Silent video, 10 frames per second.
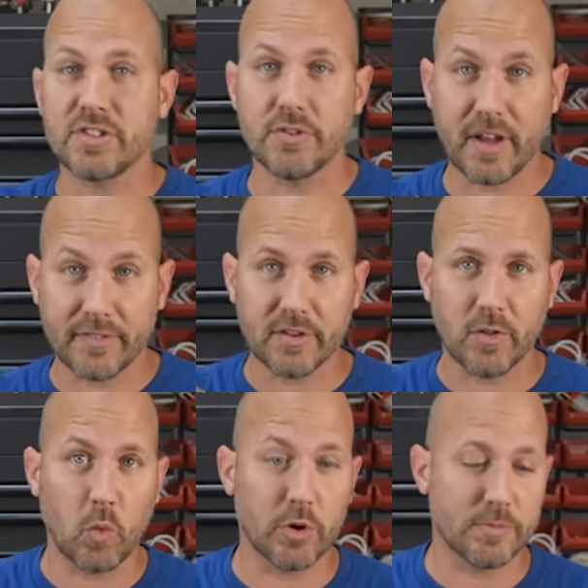soon after
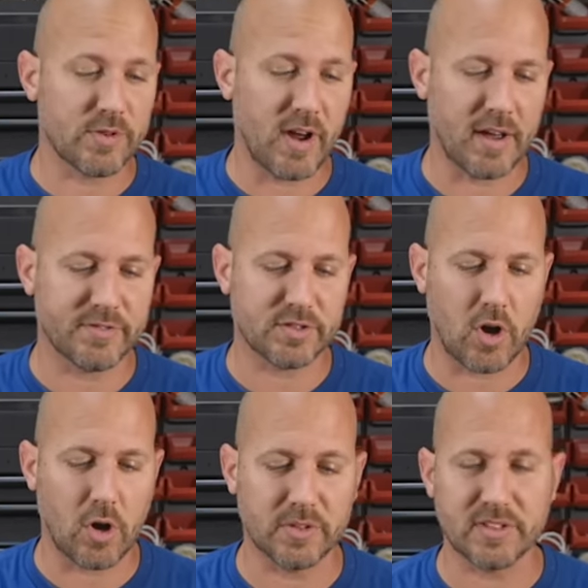the worm drive
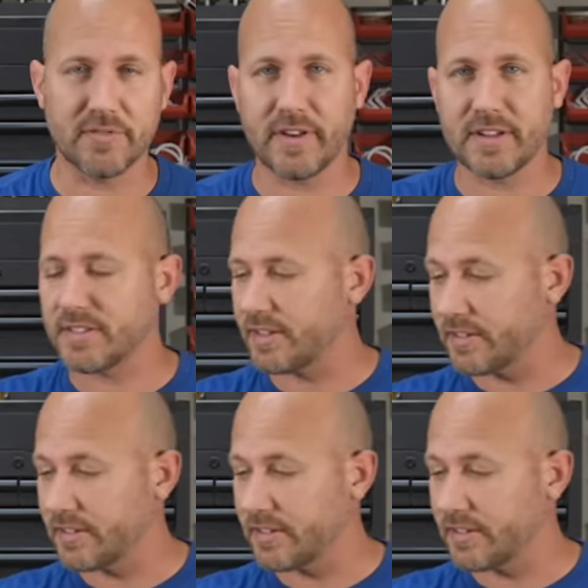saw was invented,